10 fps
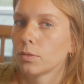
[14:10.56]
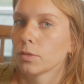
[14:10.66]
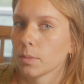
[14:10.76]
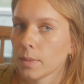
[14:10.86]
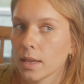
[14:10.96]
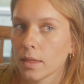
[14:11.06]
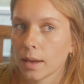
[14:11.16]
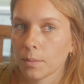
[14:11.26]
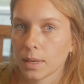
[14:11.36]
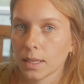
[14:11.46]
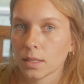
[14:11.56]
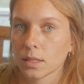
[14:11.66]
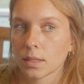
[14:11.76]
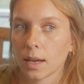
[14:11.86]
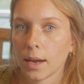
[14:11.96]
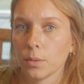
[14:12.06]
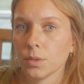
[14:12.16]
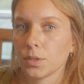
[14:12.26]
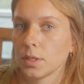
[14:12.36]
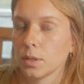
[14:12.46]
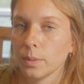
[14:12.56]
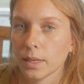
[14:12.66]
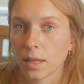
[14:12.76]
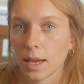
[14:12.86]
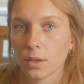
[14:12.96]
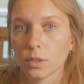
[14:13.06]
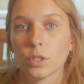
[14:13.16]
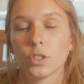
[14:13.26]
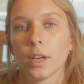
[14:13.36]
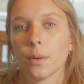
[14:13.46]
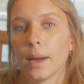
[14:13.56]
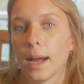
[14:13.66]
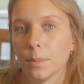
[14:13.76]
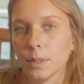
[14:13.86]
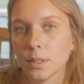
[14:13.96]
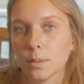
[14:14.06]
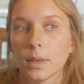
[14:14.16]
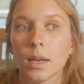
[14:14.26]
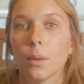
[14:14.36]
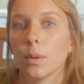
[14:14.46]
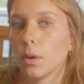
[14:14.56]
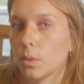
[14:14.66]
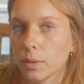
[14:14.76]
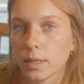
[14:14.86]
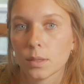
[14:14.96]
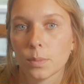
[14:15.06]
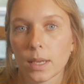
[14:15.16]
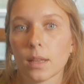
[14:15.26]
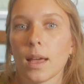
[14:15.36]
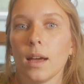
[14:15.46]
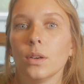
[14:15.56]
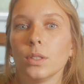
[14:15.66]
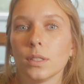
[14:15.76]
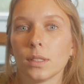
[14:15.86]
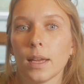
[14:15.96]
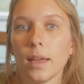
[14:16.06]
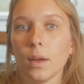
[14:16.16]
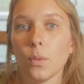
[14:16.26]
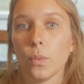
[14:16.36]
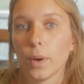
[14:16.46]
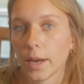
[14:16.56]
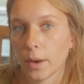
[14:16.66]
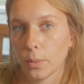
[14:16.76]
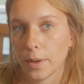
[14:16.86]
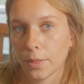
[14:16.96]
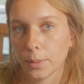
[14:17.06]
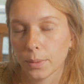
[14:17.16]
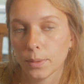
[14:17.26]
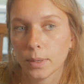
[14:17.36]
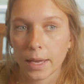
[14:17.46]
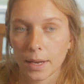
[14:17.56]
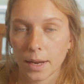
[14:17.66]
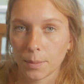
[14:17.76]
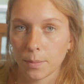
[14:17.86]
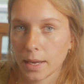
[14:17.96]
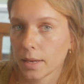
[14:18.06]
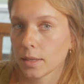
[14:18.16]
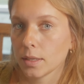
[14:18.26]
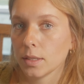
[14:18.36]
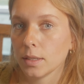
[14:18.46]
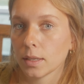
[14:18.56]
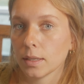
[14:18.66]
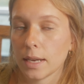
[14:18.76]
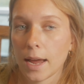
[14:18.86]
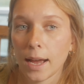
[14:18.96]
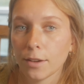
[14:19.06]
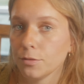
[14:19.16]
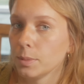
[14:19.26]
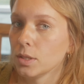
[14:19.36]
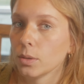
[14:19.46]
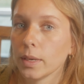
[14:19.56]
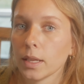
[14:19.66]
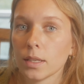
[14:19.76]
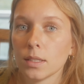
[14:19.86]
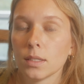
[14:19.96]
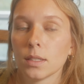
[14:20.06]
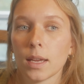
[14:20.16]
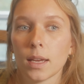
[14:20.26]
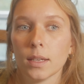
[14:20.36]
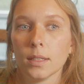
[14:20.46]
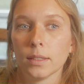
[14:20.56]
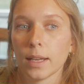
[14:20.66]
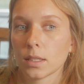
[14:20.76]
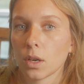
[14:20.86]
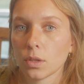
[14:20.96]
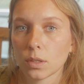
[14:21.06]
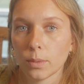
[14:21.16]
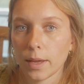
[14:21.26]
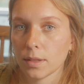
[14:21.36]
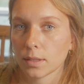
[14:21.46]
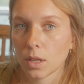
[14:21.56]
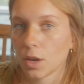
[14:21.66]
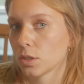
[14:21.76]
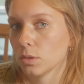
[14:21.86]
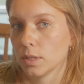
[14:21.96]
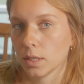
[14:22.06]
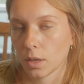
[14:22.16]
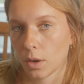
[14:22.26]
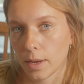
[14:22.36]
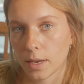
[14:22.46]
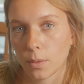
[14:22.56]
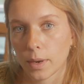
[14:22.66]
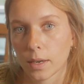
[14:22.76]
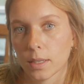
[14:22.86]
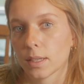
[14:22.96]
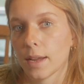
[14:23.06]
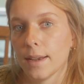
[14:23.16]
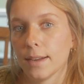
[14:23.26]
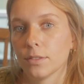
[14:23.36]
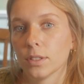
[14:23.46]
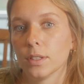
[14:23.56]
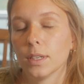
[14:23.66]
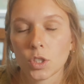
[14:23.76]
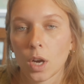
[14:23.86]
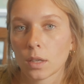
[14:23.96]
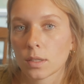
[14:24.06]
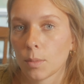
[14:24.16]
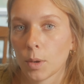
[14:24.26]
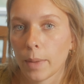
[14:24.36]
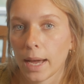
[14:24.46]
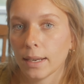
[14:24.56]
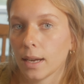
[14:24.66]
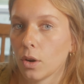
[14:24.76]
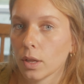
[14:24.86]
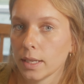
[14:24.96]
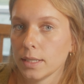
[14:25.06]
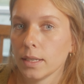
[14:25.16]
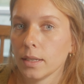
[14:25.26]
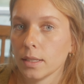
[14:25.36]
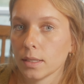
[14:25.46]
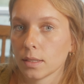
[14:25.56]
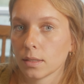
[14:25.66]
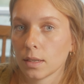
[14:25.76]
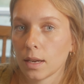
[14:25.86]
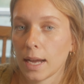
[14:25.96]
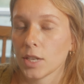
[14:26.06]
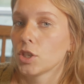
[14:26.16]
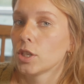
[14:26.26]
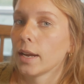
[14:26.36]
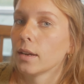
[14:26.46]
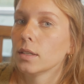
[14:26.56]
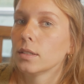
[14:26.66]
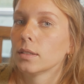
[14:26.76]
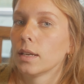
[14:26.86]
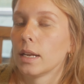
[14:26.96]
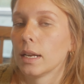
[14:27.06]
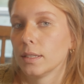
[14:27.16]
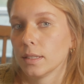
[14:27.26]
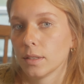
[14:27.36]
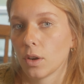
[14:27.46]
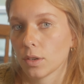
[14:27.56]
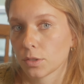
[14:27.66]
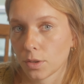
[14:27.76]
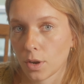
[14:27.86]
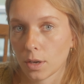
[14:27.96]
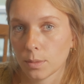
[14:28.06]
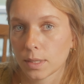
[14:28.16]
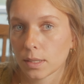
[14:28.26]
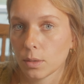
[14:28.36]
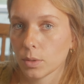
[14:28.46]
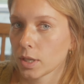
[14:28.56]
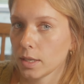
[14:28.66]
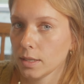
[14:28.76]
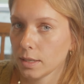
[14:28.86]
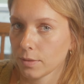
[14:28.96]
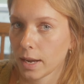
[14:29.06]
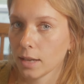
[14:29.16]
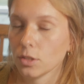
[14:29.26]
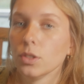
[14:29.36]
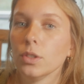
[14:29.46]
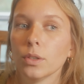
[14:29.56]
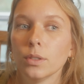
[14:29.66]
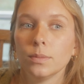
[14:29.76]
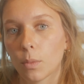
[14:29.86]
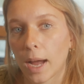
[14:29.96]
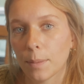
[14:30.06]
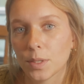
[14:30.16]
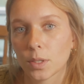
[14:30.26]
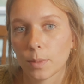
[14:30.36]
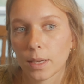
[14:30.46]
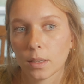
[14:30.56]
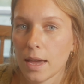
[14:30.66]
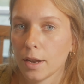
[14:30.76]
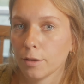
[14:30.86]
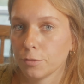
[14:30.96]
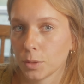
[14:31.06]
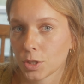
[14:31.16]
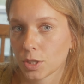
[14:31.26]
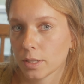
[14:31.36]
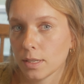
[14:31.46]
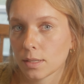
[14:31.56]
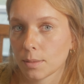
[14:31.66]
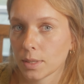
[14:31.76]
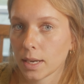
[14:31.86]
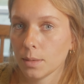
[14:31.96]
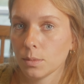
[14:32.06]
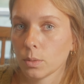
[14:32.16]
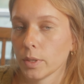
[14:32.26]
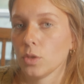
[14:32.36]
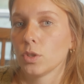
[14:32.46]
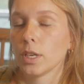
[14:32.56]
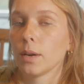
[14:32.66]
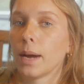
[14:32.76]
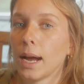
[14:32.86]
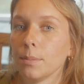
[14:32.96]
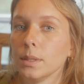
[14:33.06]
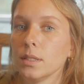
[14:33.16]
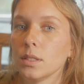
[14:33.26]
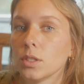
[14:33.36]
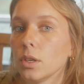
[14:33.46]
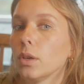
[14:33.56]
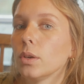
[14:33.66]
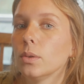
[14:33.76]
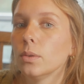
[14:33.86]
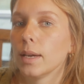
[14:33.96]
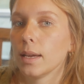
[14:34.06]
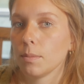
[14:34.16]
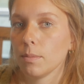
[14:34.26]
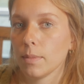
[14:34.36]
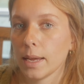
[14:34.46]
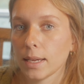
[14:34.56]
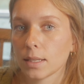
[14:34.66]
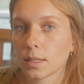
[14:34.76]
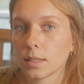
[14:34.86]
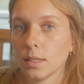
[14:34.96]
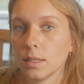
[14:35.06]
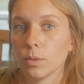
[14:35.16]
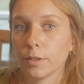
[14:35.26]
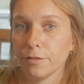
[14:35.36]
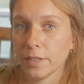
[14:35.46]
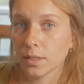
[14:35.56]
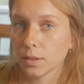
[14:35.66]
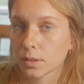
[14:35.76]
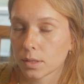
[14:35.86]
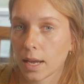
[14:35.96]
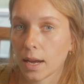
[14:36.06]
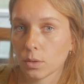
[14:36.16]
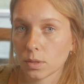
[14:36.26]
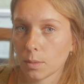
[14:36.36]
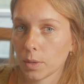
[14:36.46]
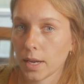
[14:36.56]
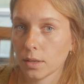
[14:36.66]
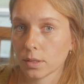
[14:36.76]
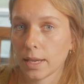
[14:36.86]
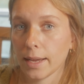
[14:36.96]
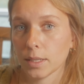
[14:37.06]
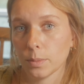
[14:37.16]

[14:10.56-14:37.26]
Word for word: for me, that means I will still be allowed to share what happened to me. I will always be allowed to say what I went through. And I make and I have been doing this, and that's also why this lawsuit didn't go anywhere. Is I never talked someone bad. All I did is I shared and I did it also anonymously, which I didn't even had to do, what happened to me. And unfortunately, sometimes when you share what happens to you, it makes reveals how someone else has